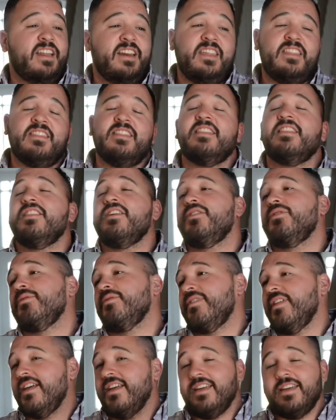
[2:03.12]
Any little
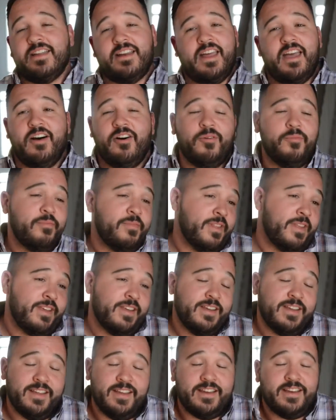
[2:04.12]
thing can help.
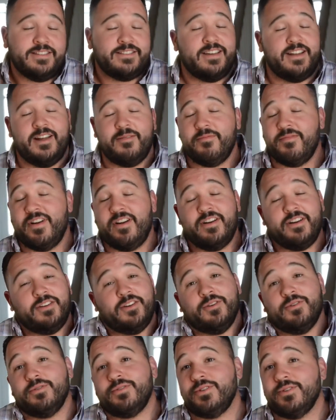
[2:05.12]
Like I said, I'm very
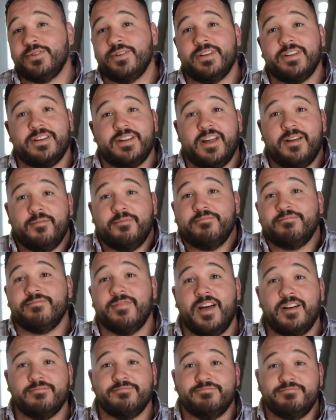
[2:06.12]
new to it, and I'm
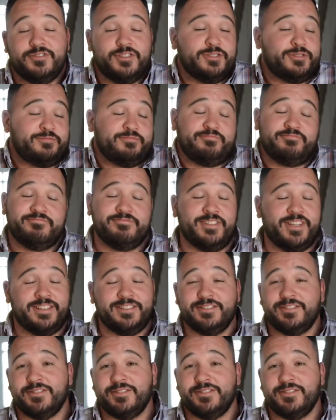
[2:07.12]
I'm just getting